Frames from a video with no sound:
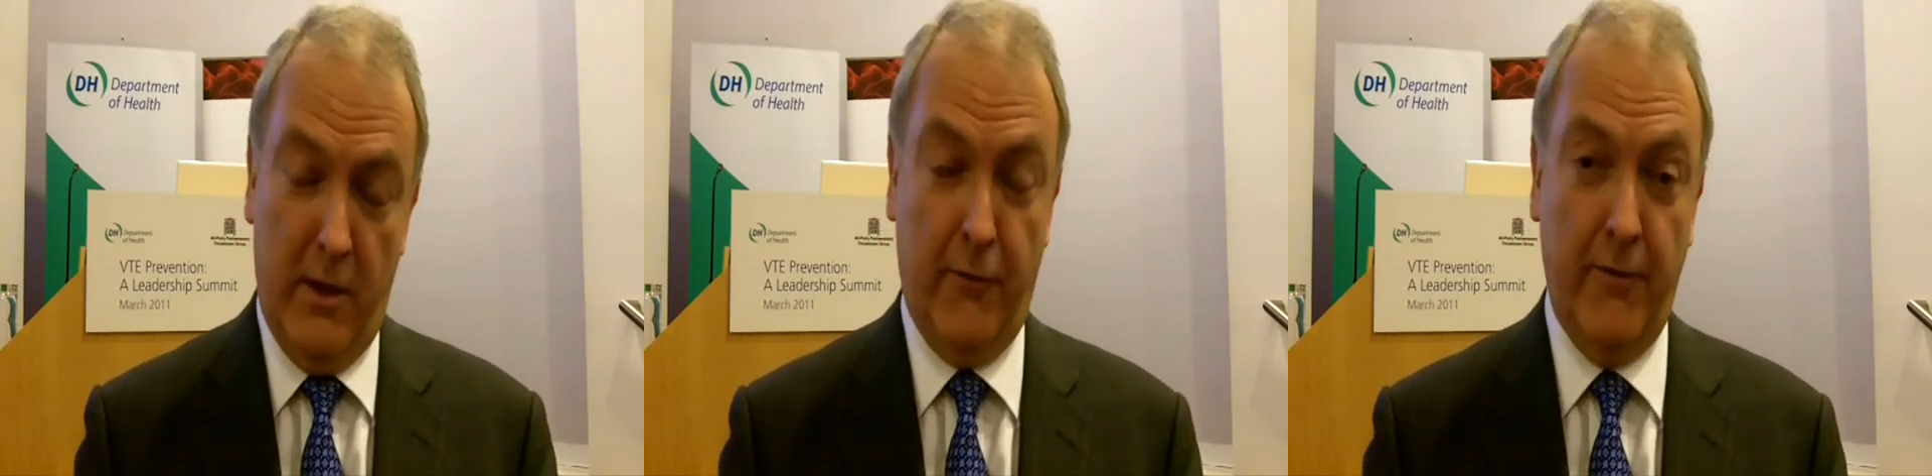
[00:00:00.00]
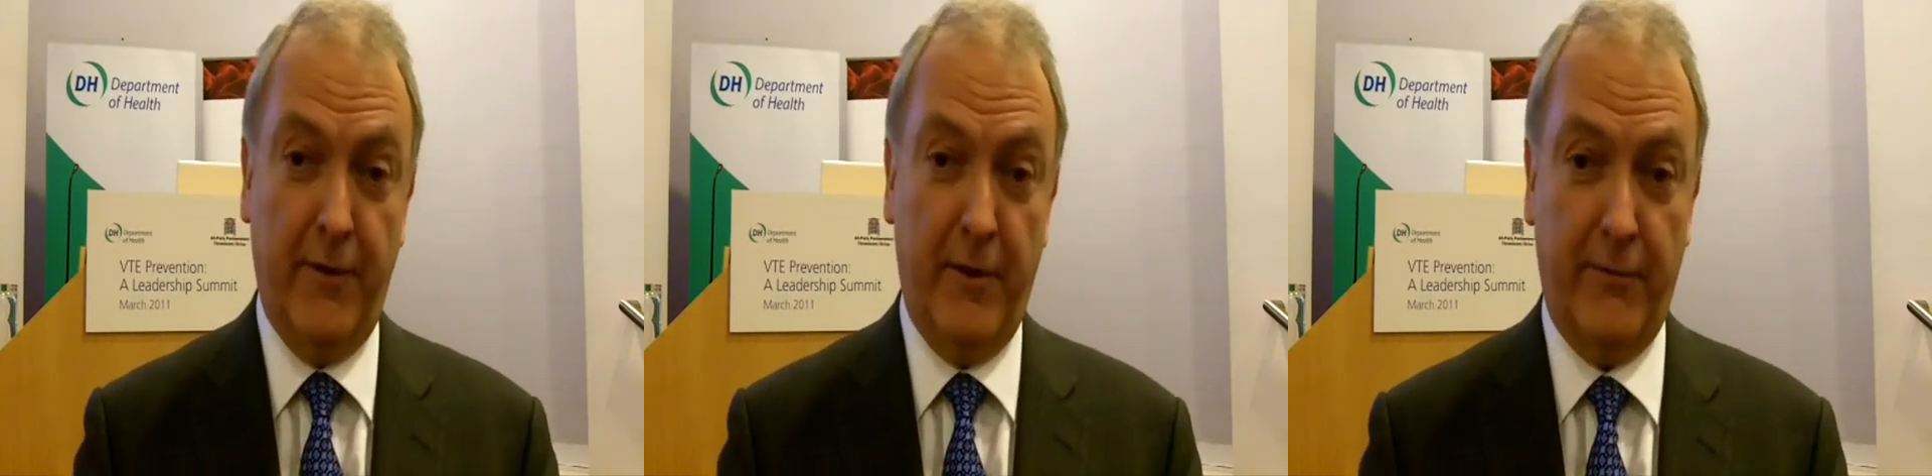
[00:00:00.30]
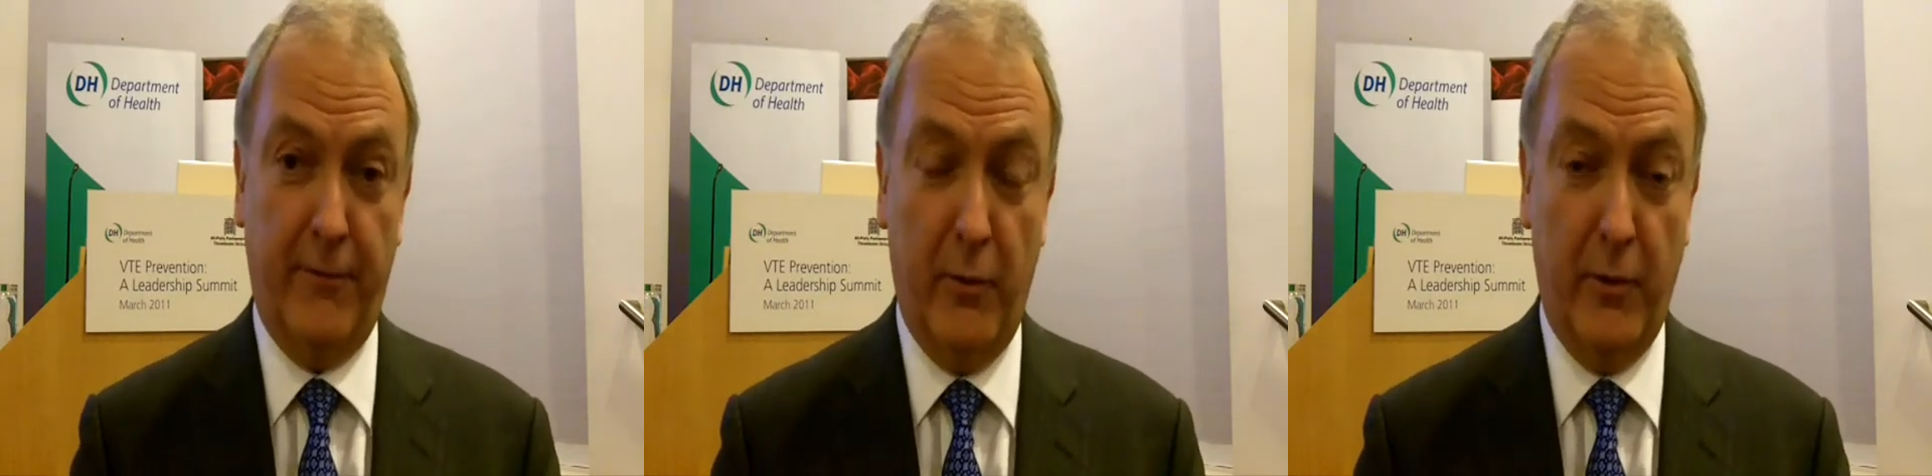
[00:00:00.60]
If we
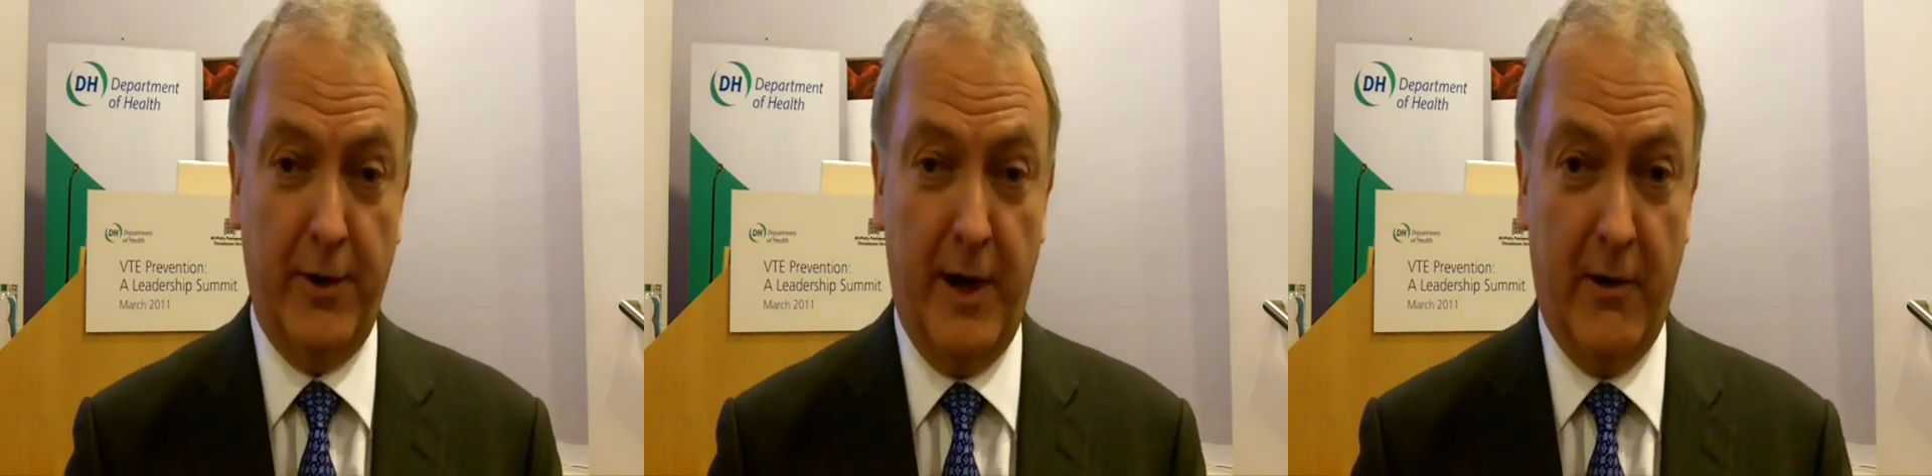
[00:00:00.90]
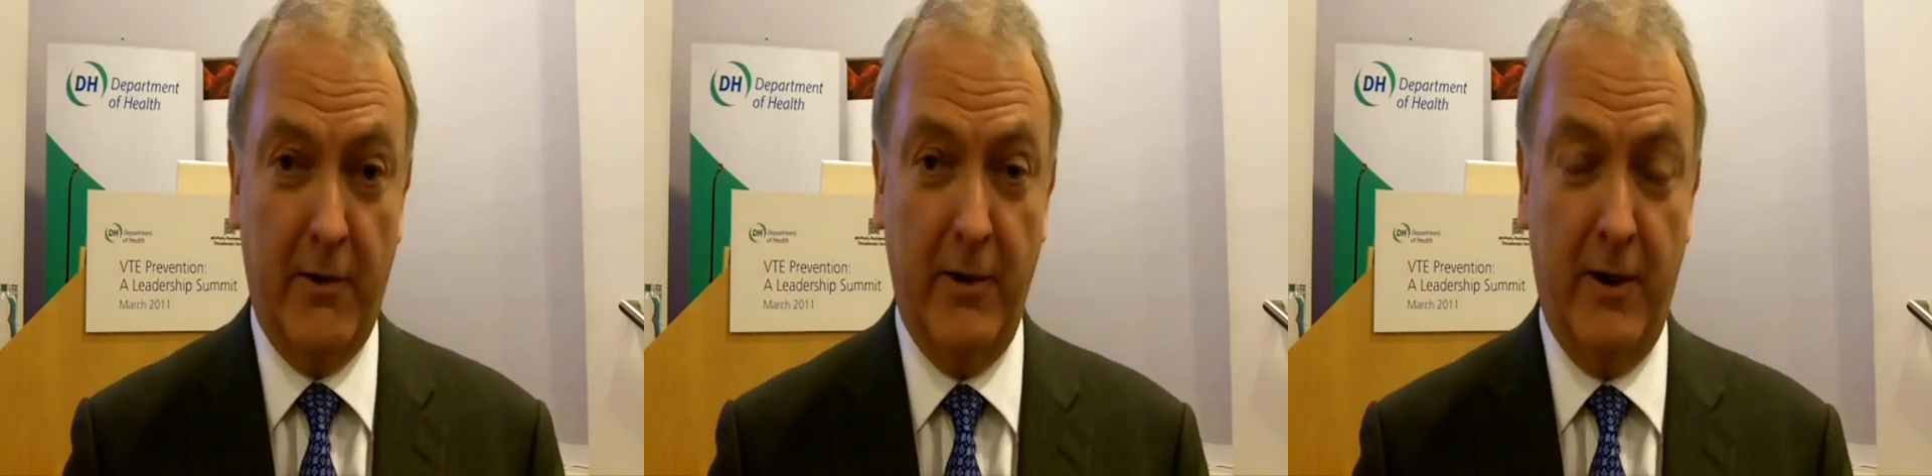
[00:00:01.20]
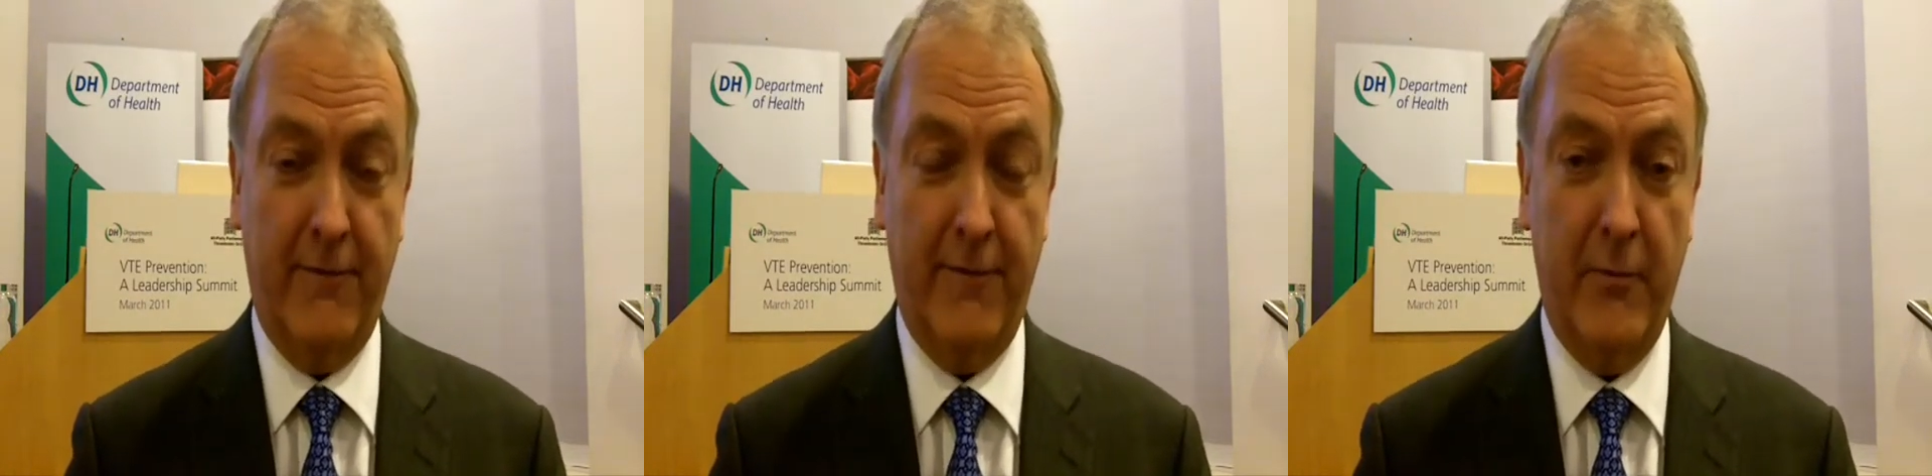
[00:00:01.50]
fast forward now,
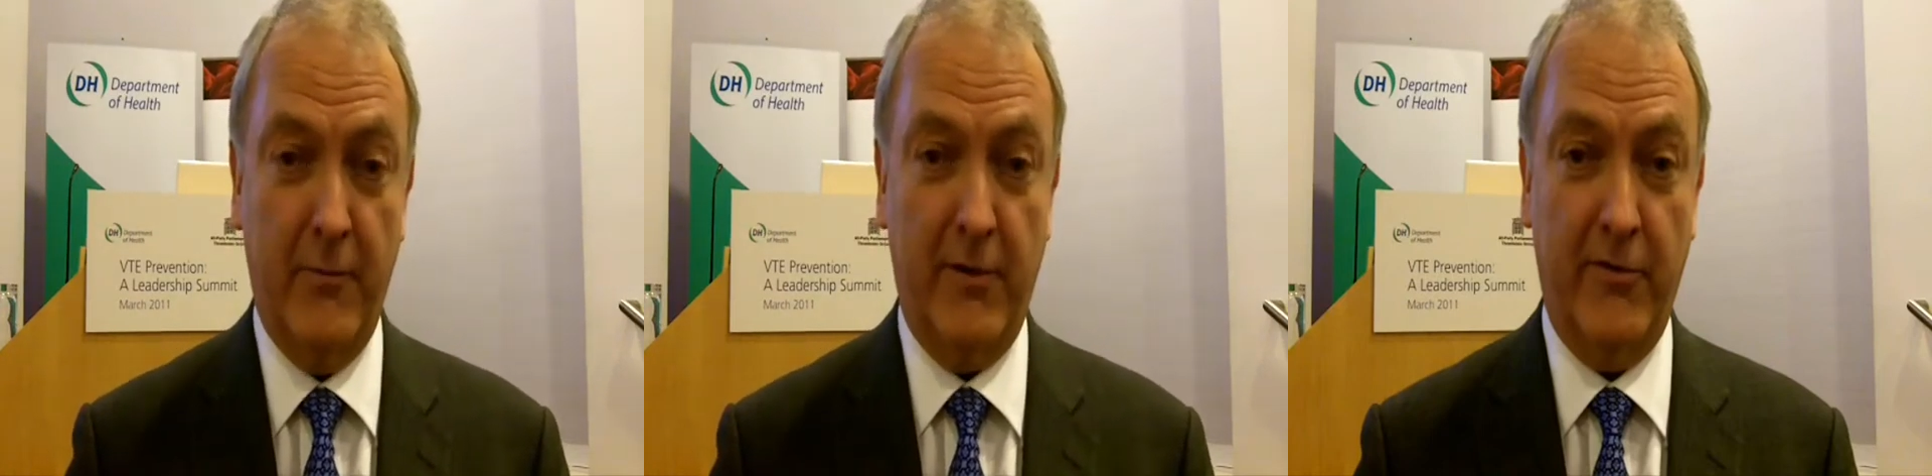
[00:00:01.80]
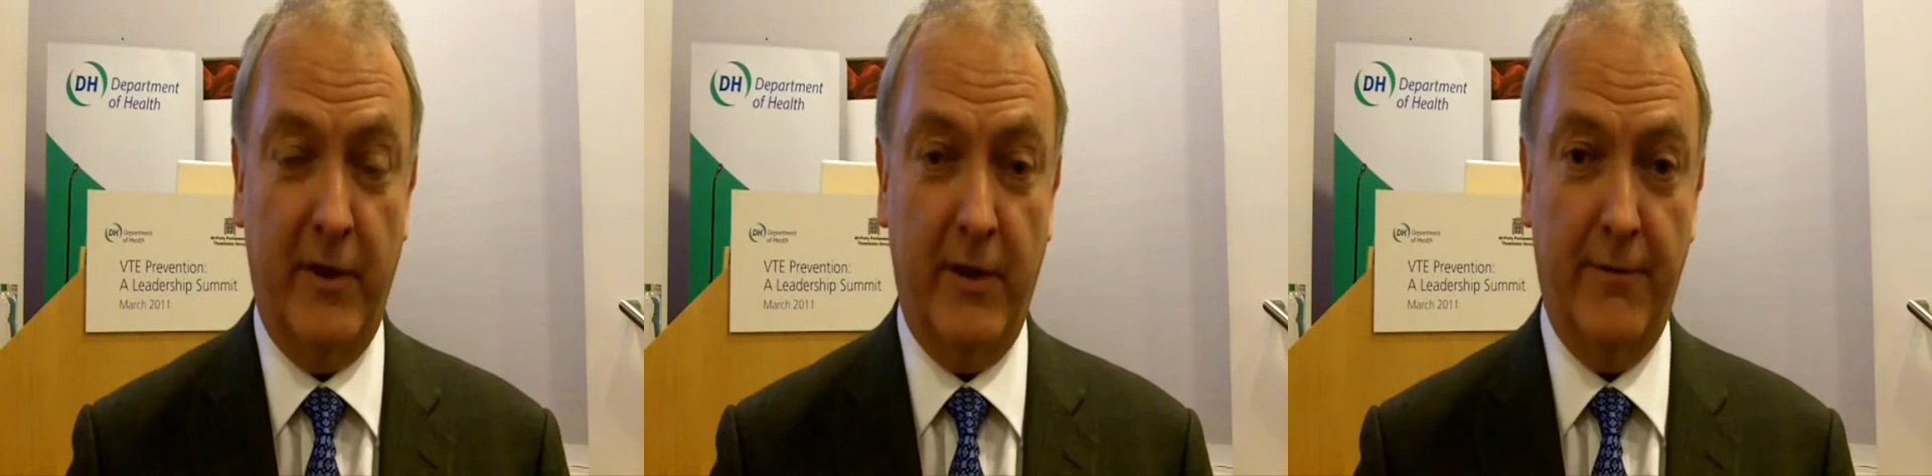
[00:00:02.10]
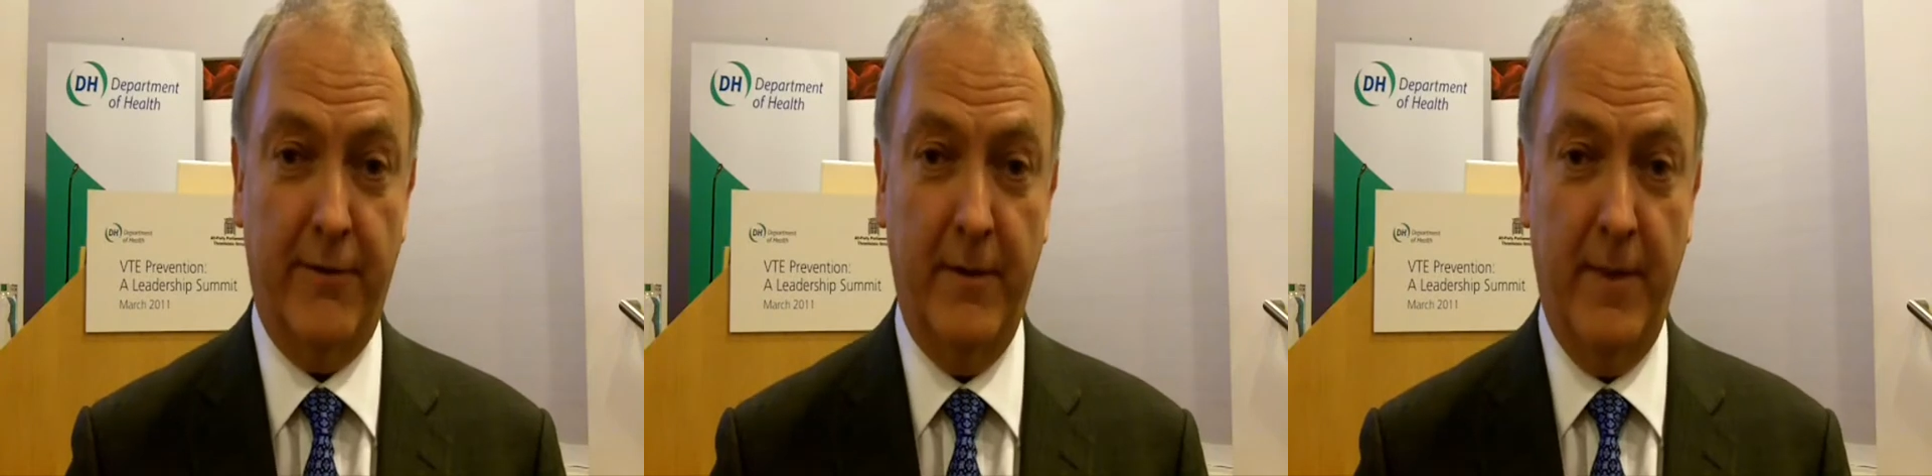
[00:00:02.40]
I found
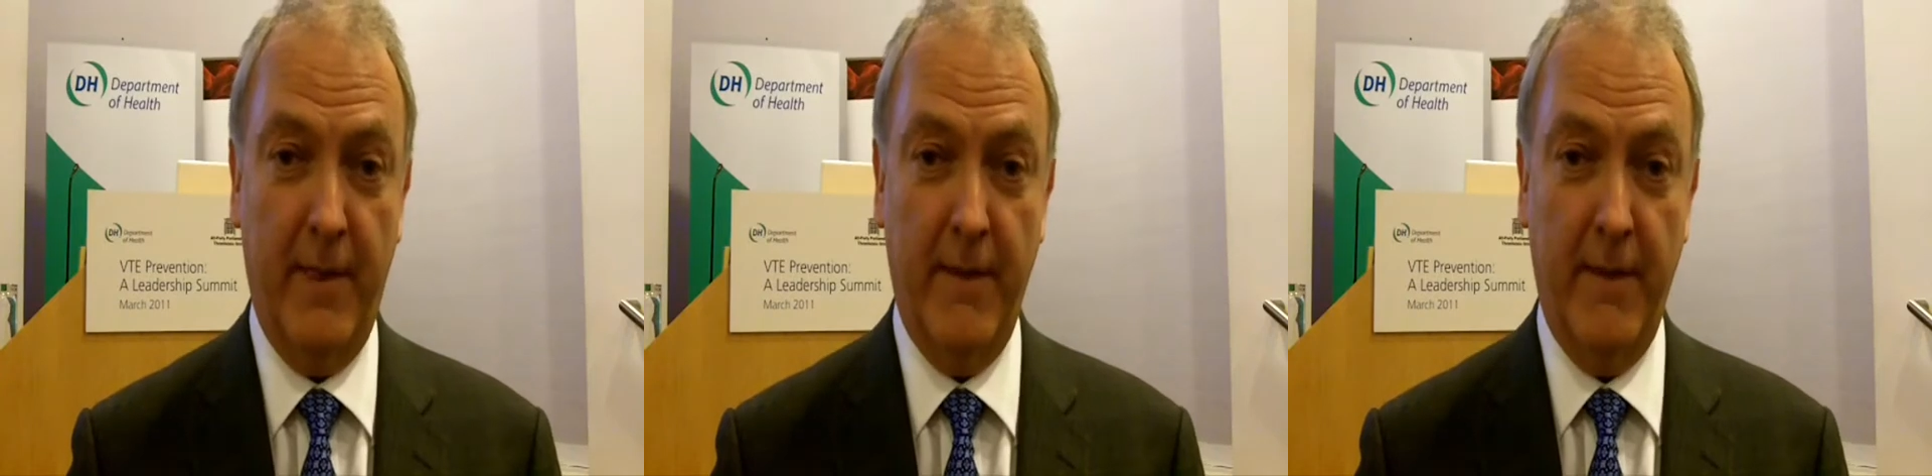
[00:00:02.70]
myself